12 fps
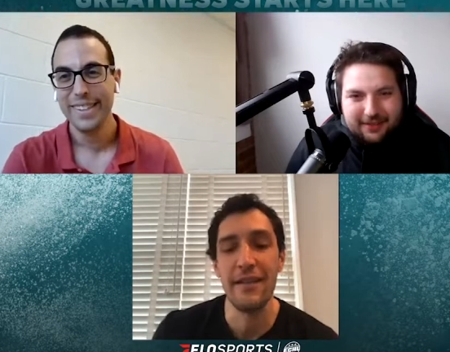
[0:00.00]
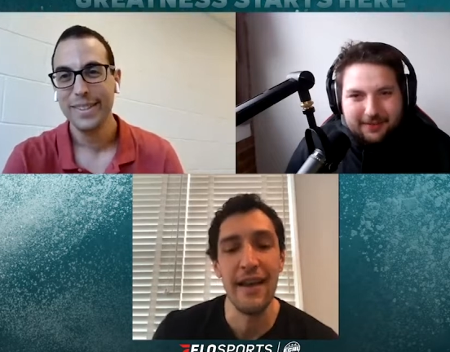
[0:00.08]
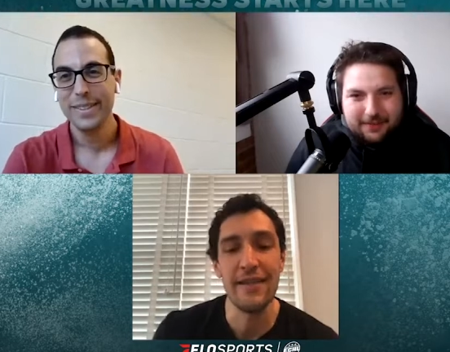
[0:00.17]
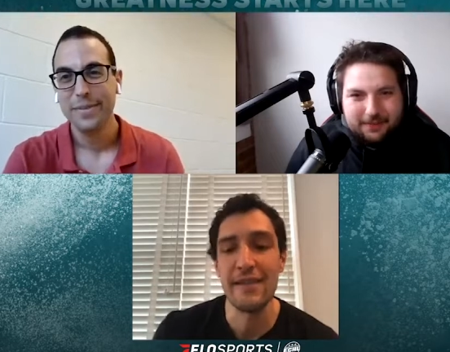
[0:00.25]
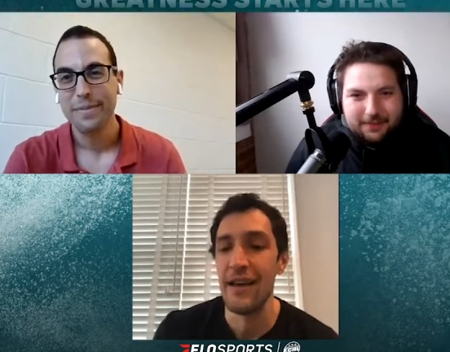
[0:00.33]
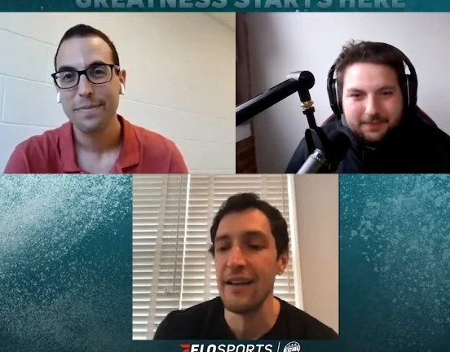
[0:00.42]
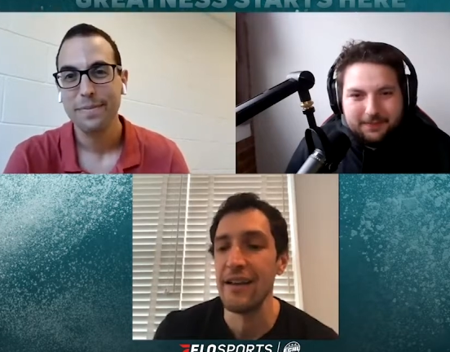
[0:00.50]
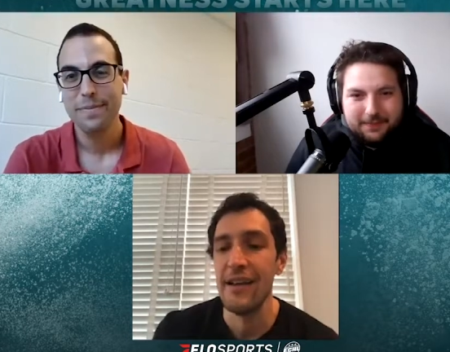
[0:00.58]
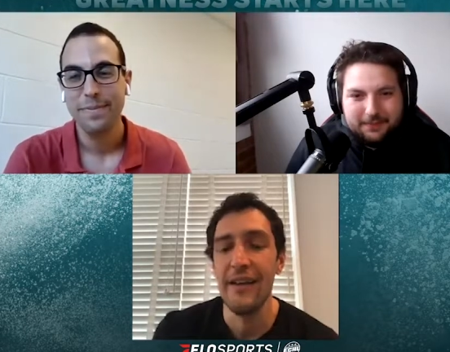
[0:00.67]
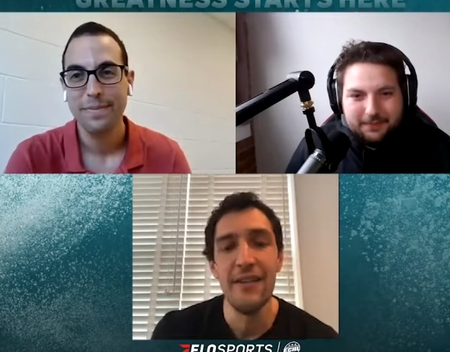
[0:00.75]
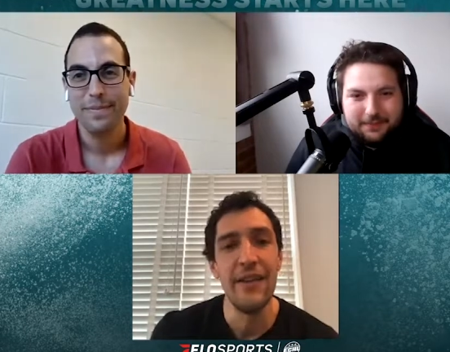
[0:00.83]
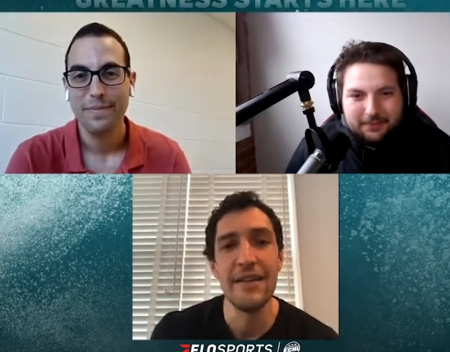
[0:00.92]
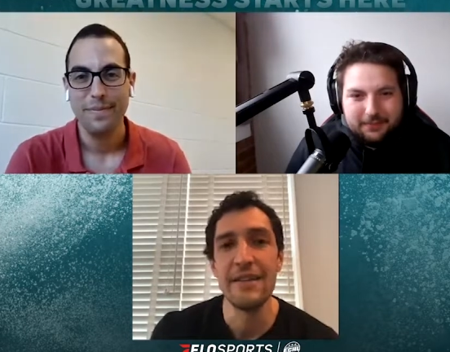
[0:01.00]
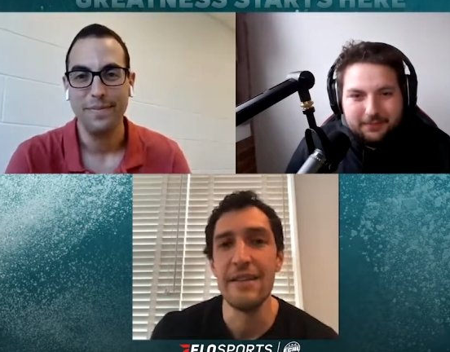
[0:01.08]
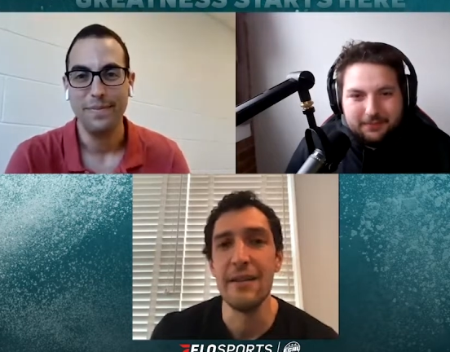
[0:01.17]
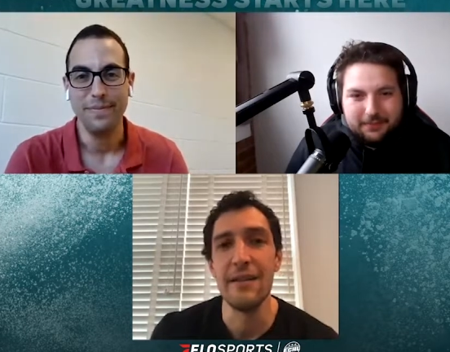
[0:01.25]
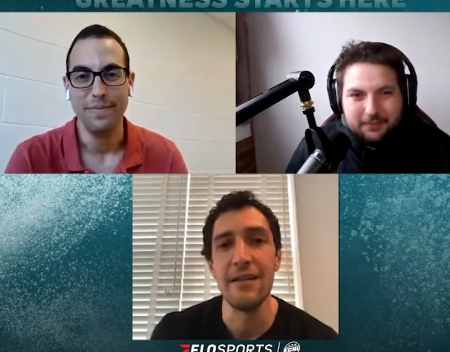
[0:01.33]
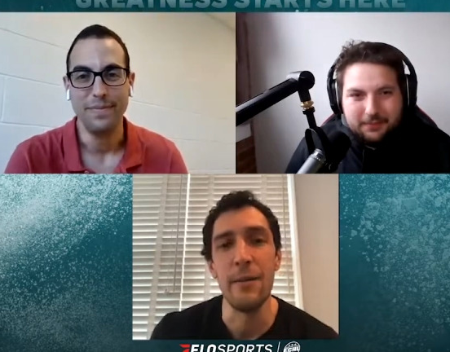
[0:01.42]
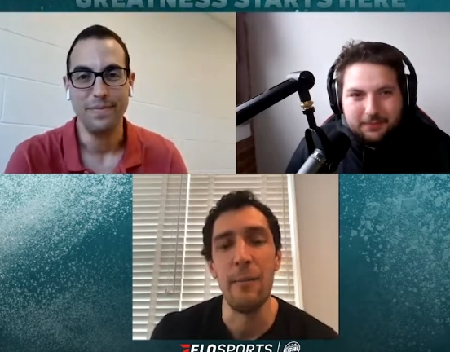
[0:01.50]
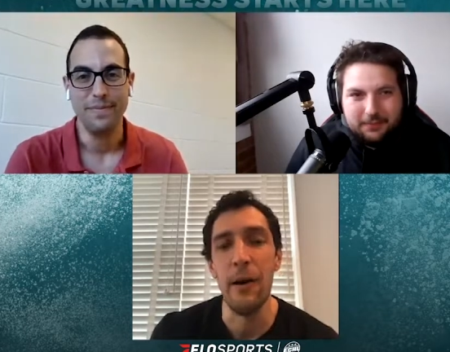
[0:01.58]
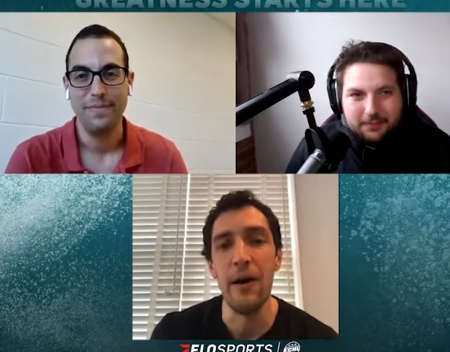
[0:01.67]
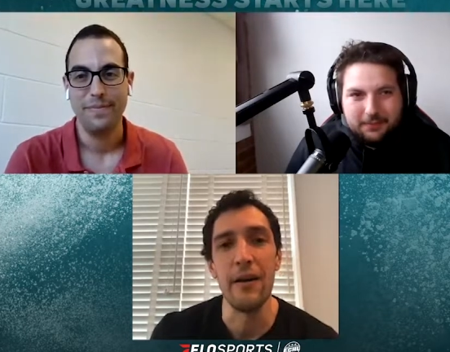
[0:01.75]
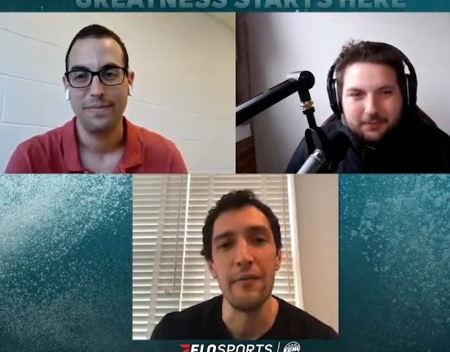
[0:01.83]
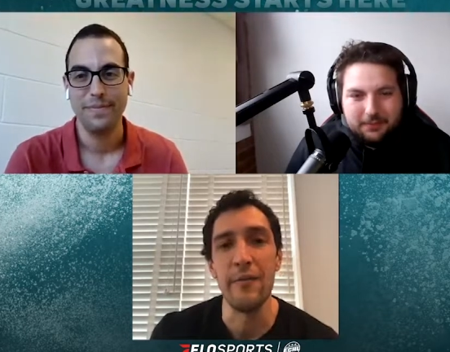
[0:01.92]
Speaker 1: And that's the
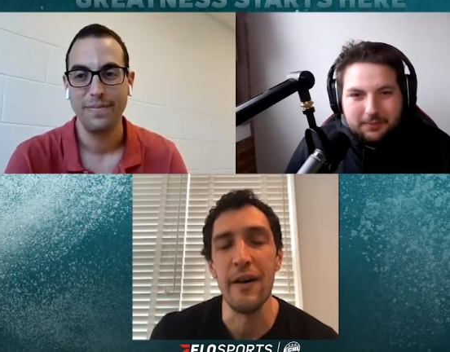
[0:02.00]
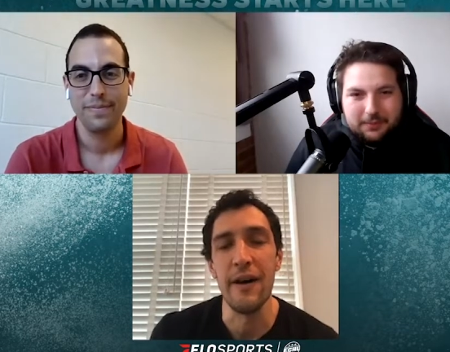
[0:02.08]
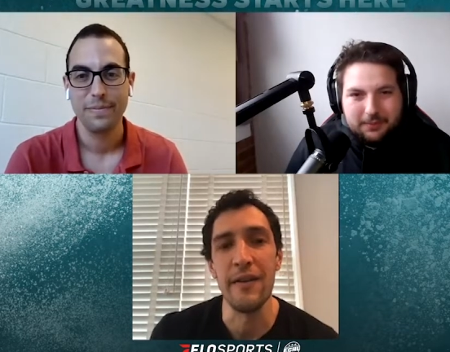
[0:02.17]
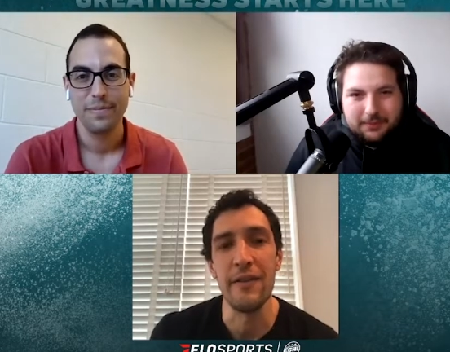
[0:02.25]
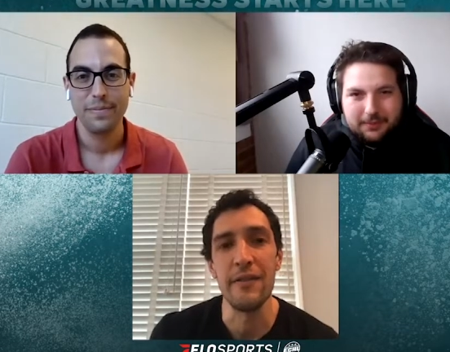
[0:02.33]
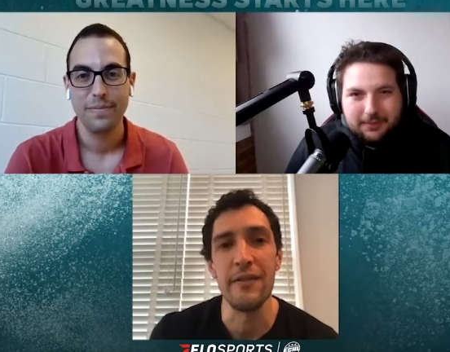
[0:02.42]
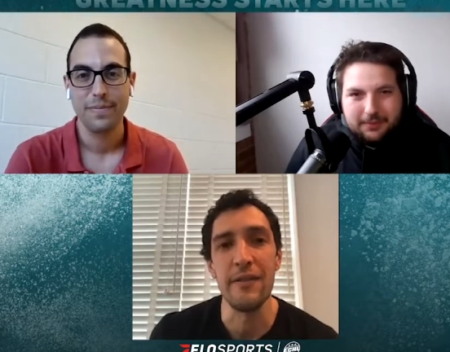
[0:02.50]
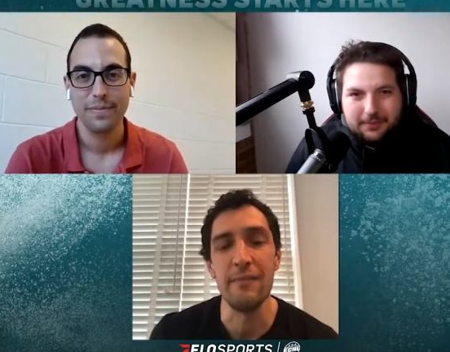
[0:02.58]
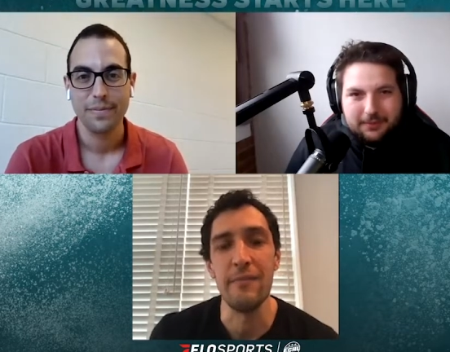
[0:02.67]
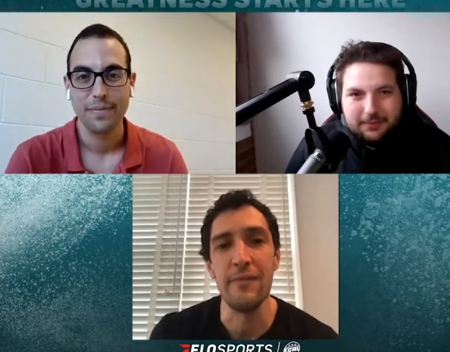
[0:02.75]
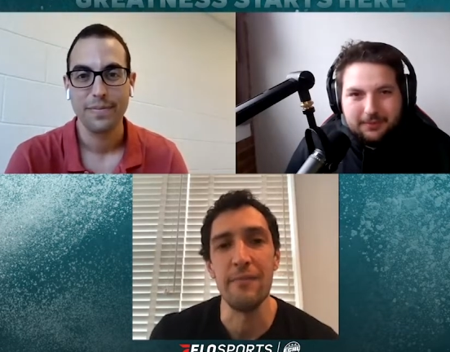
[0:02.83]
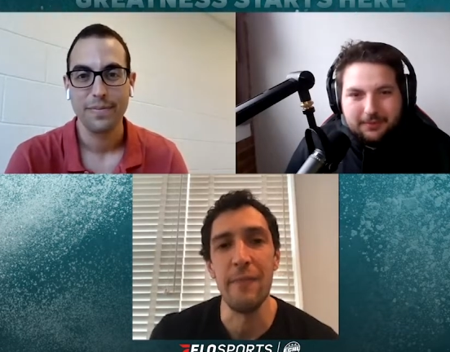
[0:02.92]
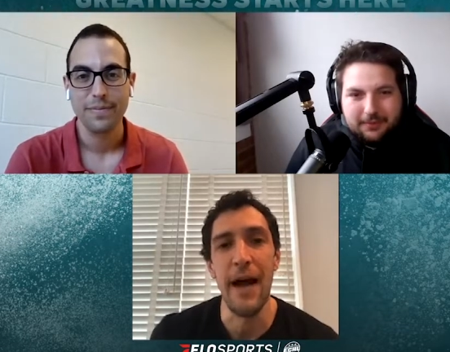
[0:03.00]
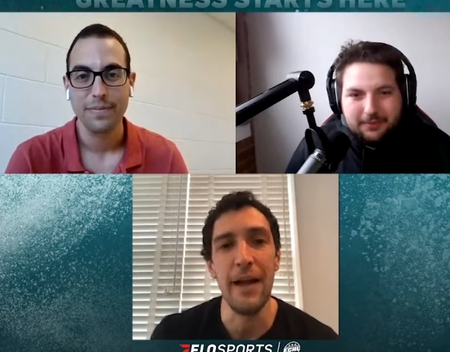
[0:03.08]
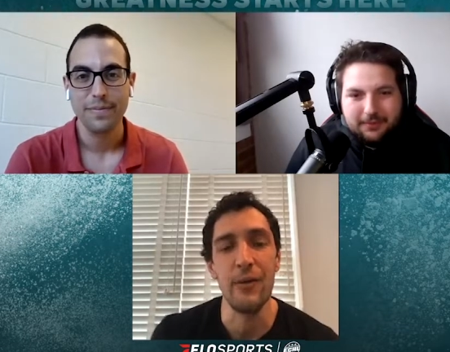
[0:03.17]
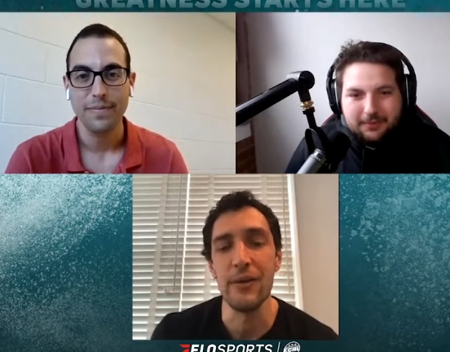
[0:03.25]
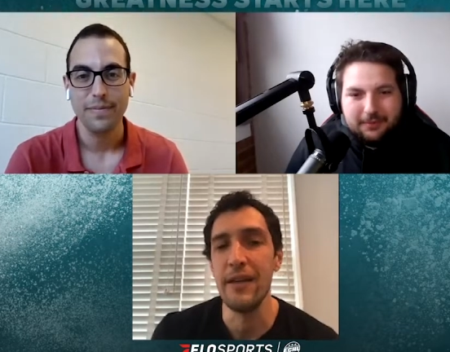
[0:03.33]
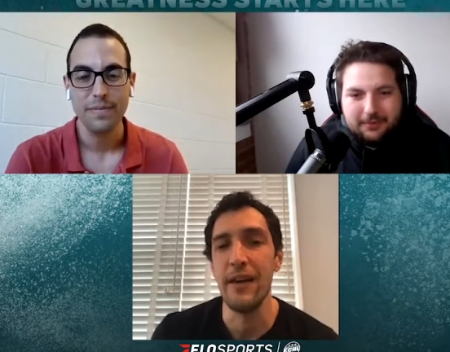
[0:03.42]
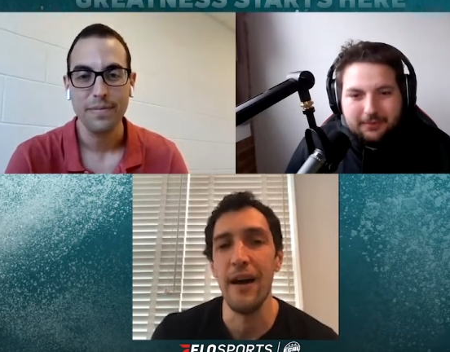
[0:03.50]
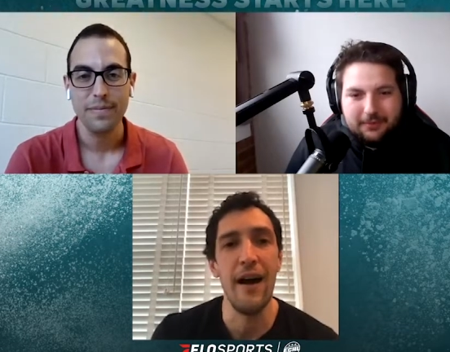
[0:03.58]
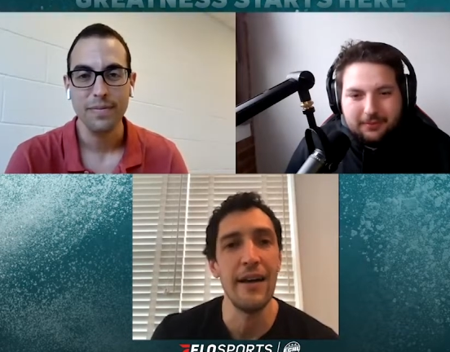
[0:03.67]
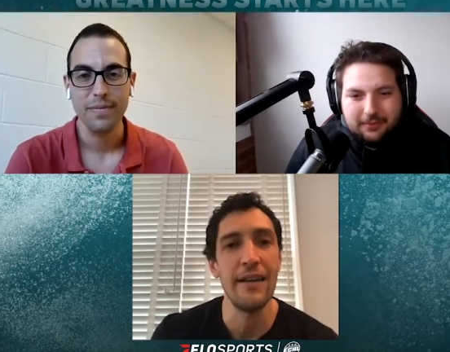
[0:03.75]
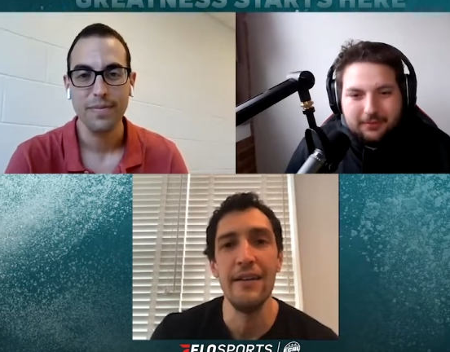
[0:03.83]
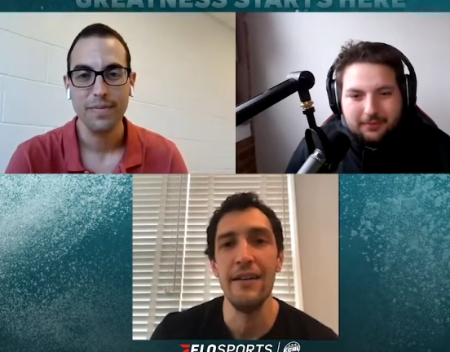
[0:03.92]
part of minor league
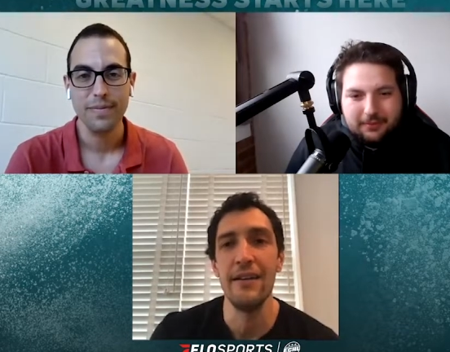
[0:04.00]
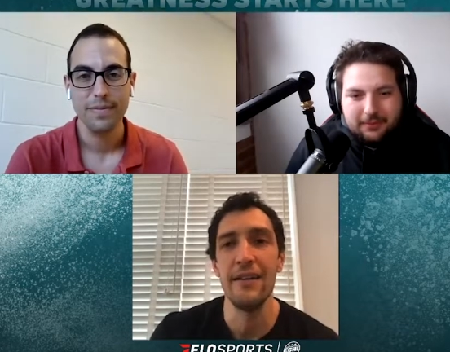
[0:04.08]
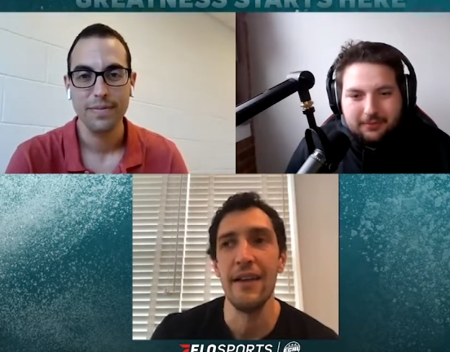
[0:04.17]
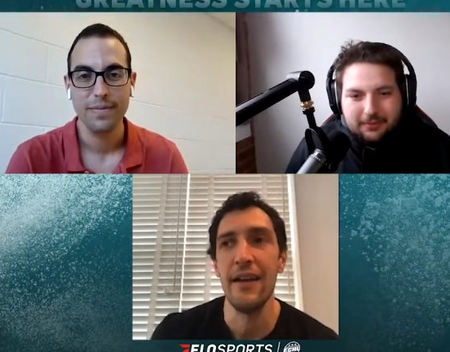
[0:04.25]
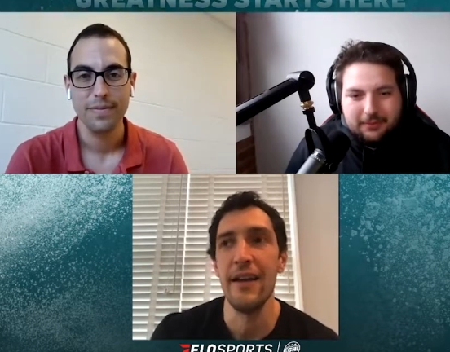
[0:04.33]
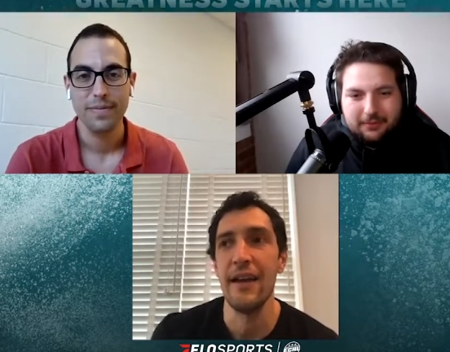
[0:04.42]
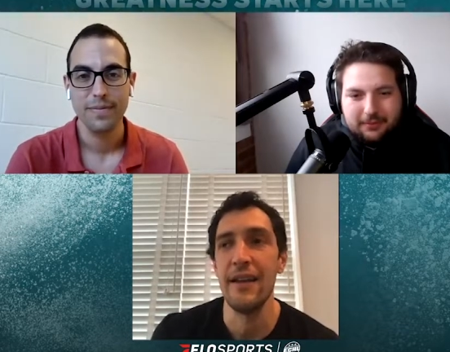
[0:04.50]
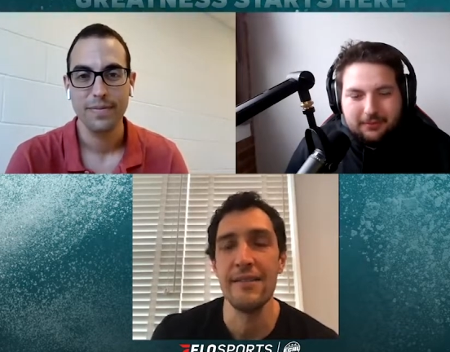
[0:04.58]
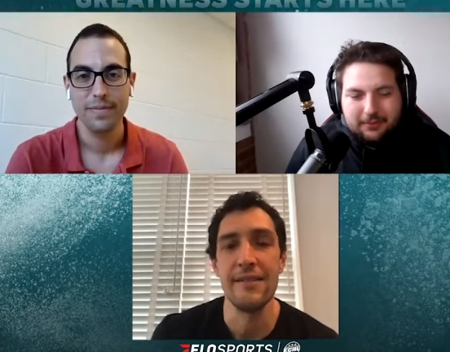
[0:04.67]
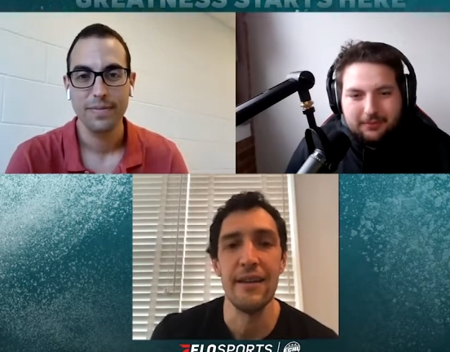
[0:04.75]
hockey and